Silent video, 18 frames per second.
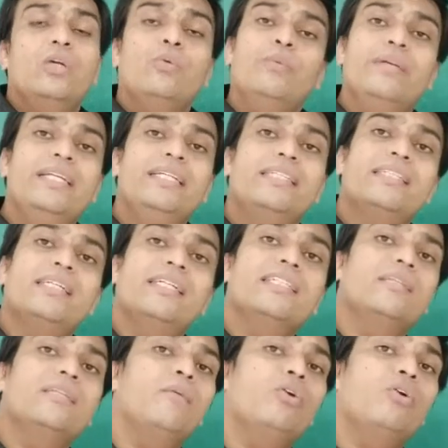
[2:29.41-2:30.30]
We
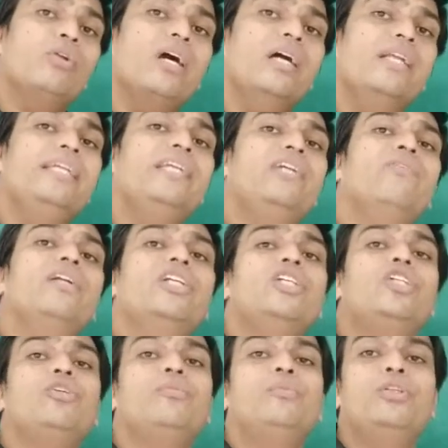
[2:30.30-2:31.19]
discussed about unequal
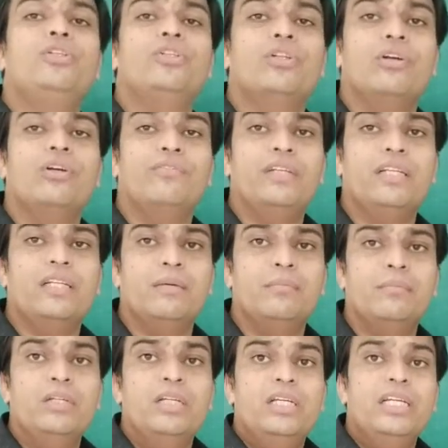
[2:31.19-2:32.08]
distribution of
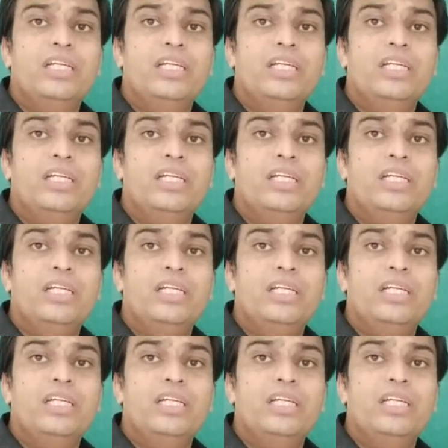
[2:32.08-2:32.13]
income,